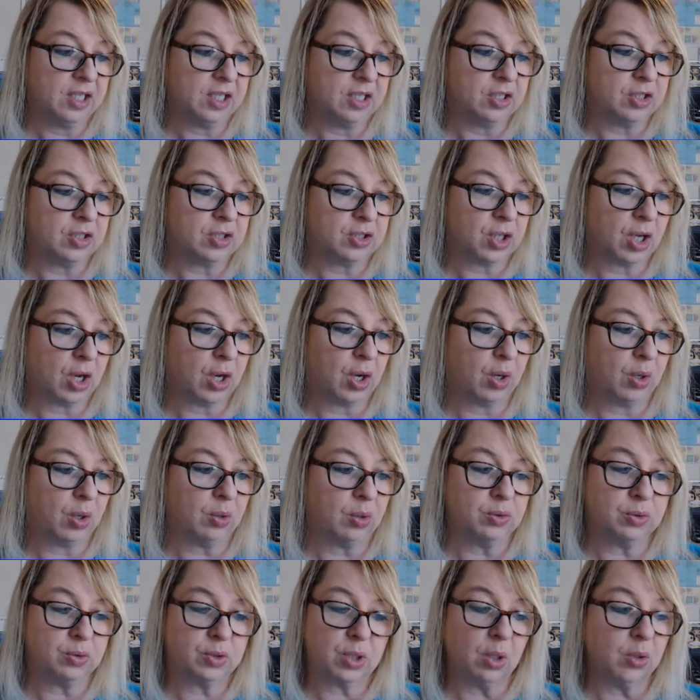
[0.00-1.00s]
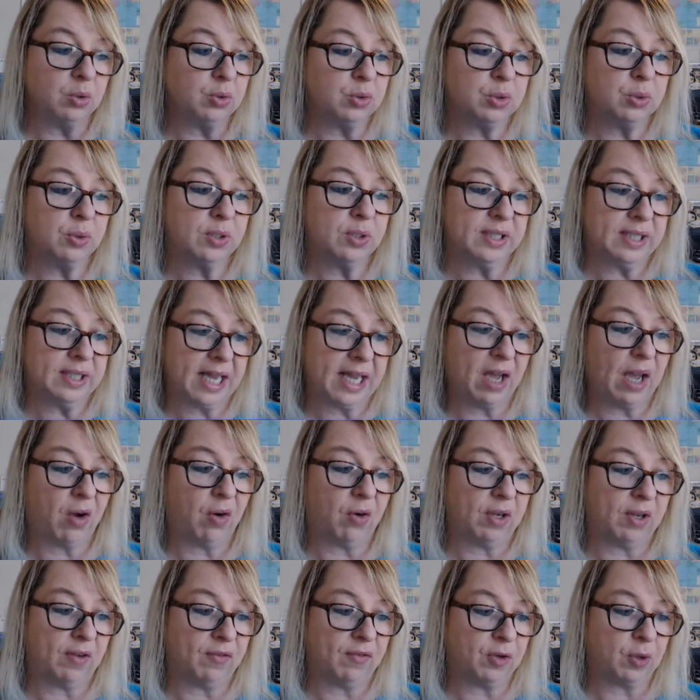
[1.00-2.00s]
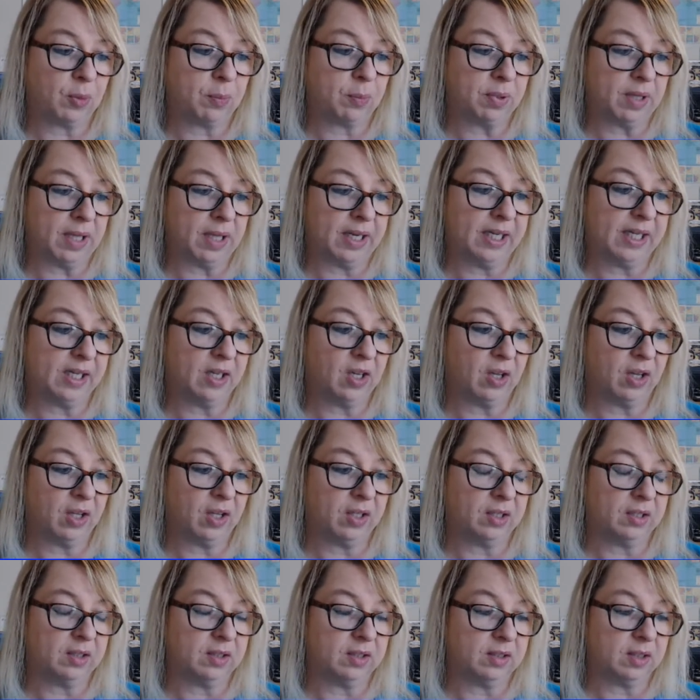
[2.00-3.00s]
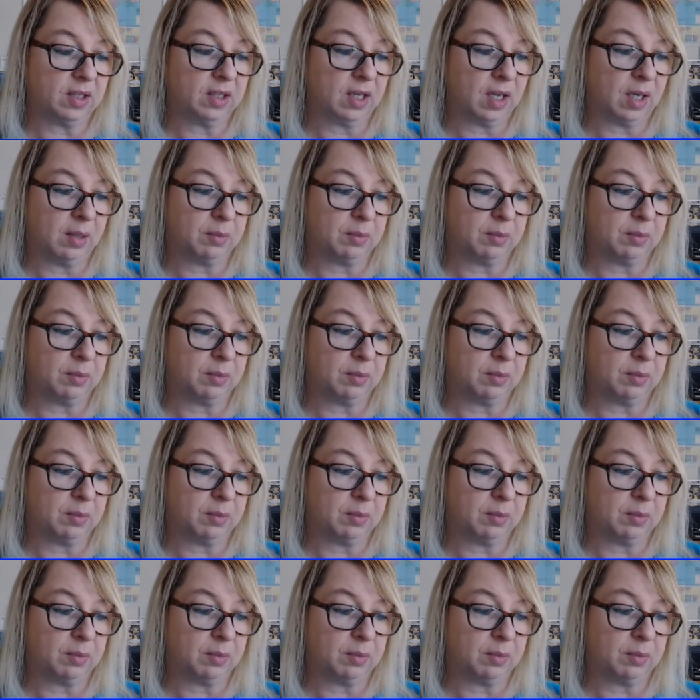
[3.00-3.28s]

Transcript: So don't do it now if you're planning on